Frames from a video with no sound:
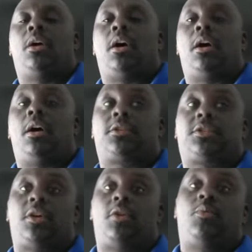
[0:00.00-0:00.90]

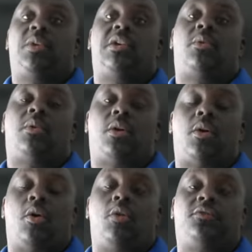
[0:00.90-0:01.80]
Also, we're going
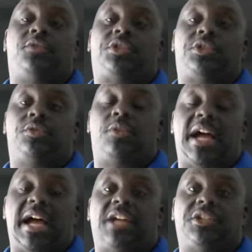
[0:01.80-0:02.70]
over to
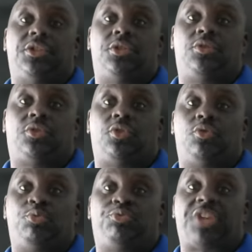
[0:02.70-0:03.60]
our
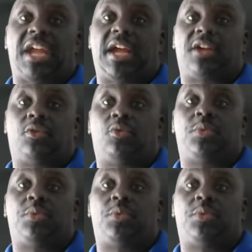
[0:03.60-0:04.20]
YouTube channel,